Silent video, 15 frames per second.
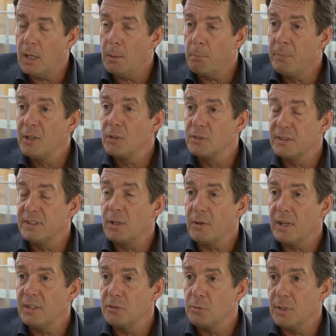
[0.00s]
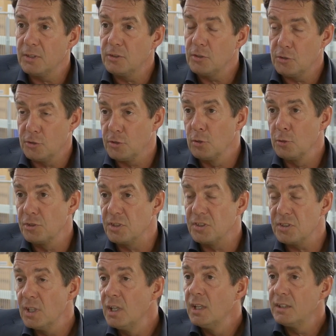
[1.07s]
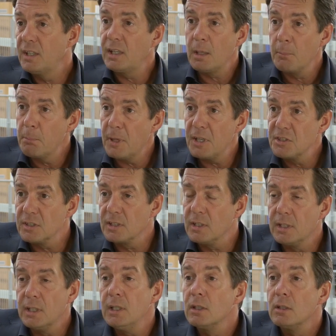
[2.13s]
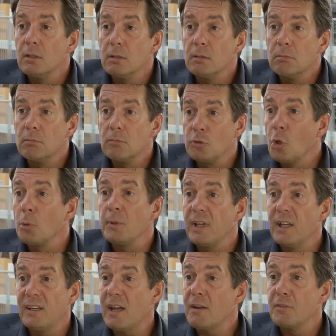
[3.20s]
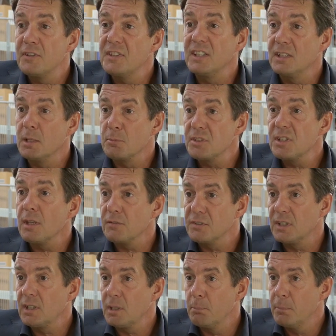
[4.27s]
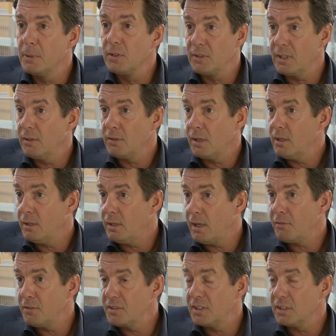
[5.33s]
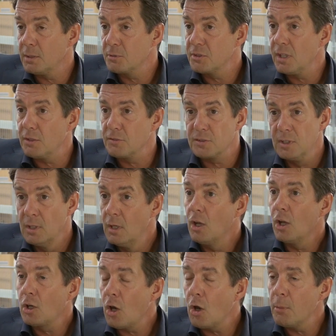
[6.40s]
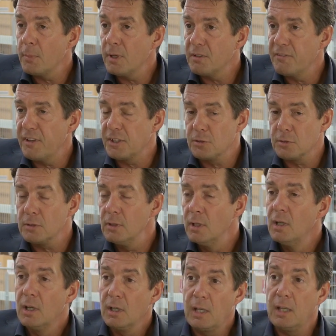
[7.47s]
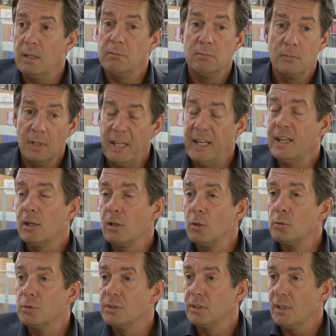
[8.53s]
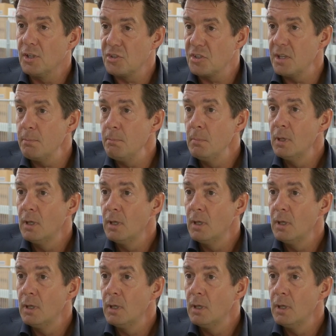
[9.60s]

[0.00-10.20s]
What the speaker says: build their end-to-end solutions, they can basically dominate everything themselves. They can build everything themselves. A car manufacturer can include a SIM